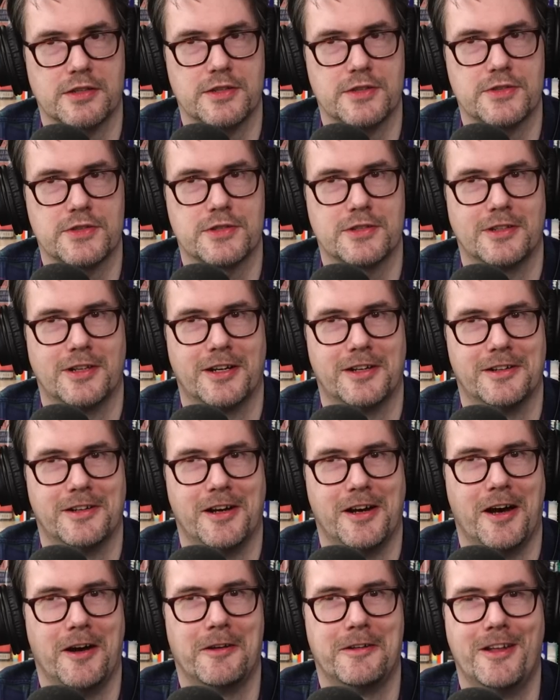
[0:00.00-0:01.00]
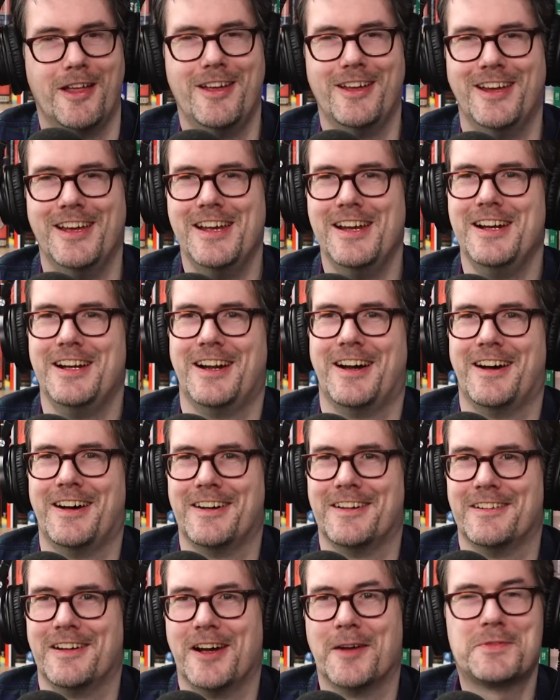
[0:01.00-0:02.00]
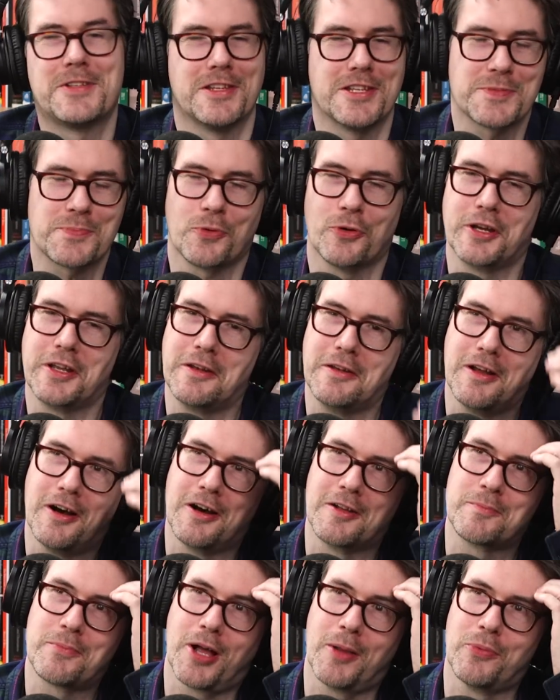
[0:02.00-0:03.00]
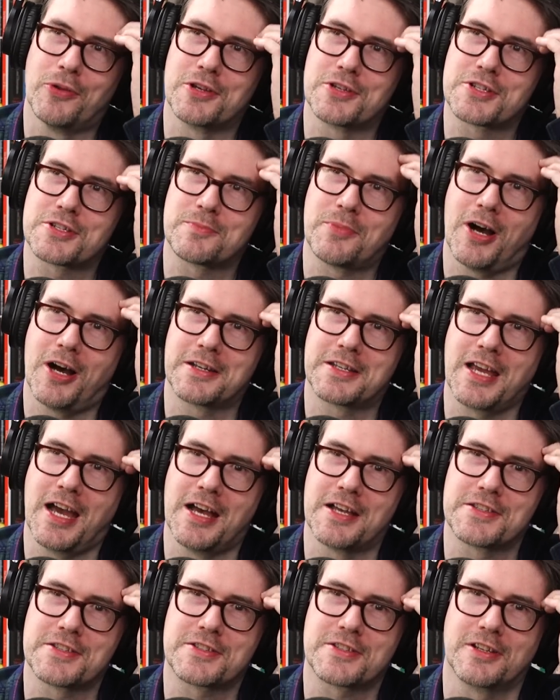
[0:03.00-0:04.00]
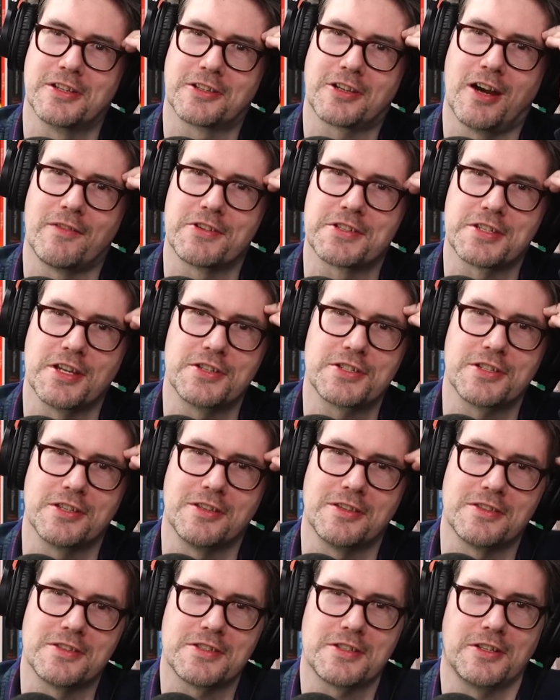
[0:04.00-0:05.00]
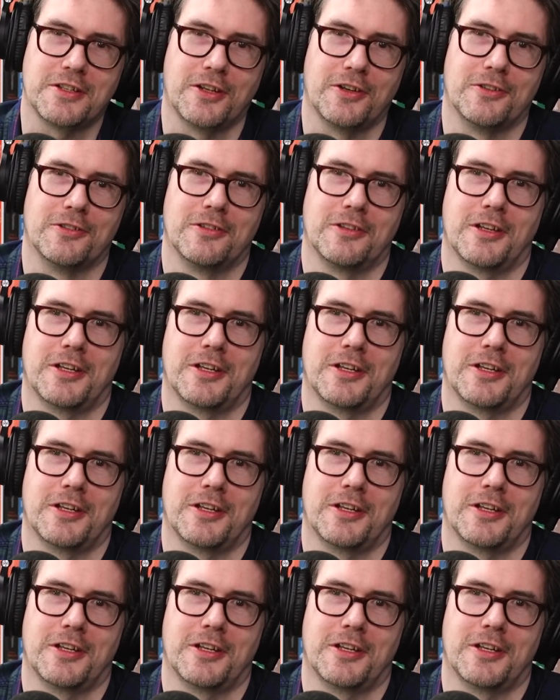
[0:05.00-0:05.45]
of these uh, un, uh, up to this point unpublished podcast uh, conversations, you know,